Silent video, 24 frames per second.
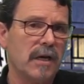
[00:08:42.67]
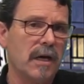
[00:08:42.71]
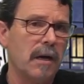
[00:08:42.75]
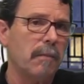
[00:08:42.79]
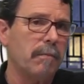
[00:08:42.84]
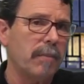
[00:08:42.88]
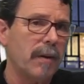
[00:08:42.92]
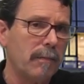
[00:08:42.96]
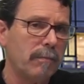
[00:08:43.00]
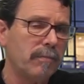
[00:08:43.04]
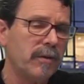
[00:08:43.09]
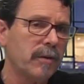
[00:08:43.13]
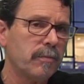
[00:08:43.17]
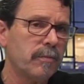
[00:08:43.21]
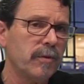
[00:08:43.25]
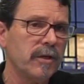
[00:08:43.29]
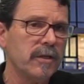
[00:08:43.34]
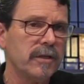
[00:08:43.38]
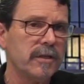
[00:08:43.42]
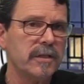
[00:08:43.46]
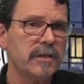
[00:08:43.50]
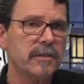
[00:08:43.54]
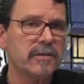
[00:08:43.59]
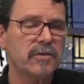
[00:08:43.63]
public
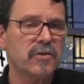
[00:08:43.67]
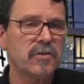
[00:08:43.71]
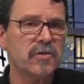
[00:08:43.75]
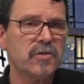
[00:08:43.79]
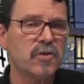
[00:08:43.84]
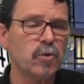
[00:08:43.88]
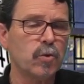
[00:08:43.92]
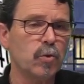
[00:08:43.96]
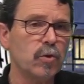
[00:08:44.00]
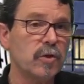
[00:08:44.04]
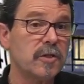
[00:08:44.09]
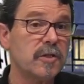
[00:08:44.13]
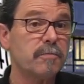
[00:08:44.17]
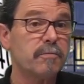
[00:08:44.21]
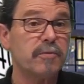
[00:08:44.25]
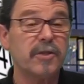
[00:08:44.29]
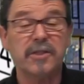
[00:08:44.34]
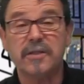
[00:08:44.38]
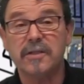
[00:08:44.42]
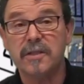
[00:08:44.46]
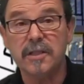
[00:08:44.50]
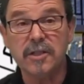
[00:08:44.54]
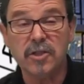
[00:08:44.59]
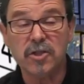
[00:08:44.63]
buildings, schools,
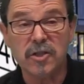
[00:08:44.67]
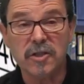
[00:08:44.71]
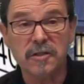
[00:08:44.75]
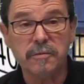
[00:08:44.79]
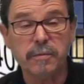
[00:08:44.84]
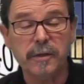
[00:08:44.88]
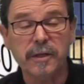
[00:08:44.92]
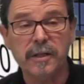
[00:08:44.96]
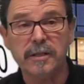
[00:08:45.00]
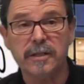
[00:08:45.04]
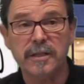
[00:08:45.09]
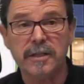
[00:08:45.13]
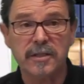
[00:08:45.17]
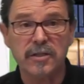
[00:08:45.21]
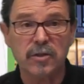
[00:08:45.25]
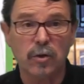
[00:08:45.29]
prestigious buildings,